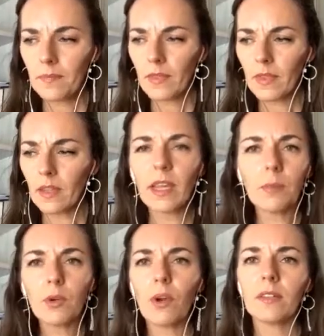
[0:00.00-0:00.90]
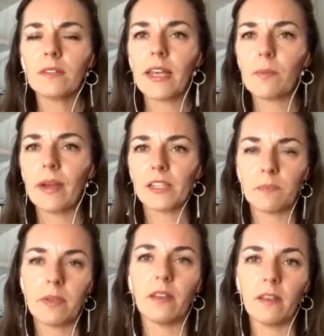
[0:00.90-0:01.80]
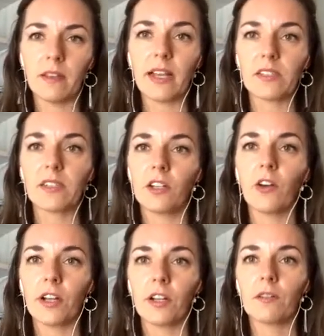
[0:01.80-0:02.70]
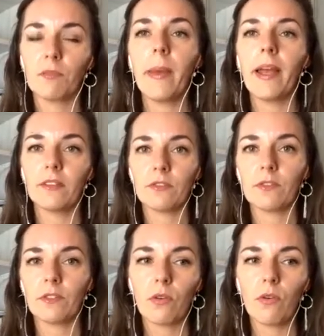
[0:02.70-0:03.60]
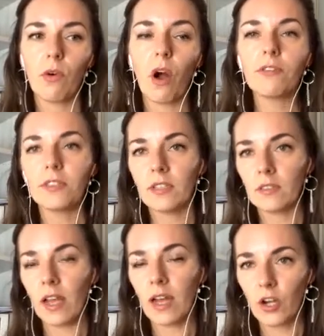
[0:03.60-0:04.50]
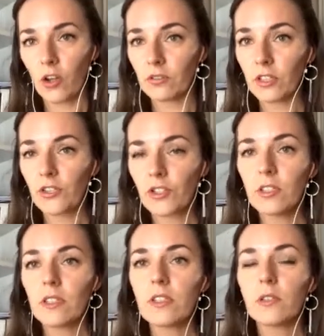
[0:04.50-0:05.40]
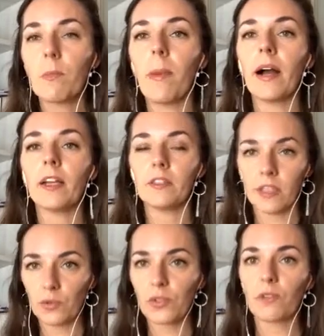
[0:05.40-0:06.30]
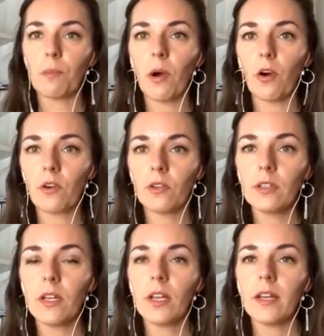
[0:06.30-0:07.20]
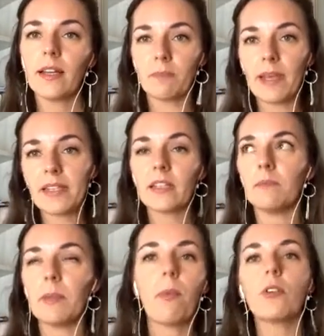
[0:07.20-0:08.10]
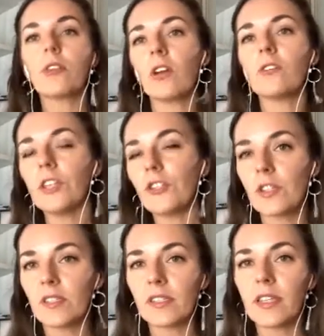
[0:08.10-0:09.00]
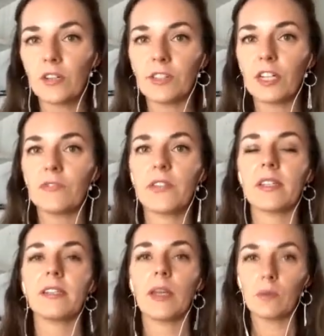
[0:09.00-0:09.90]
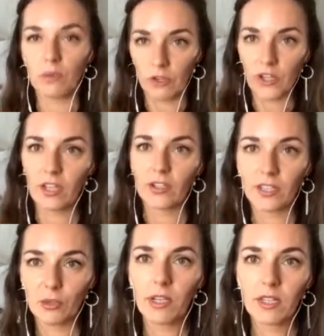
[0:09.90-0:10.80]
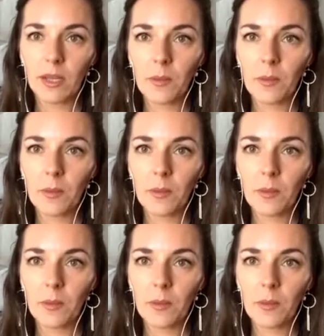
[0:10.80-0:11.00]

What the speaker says: number one thing must be lasting longer. Men often are conditioned by the use of porn. Basically, the porn conditions their nervous system to ejaculate quickly,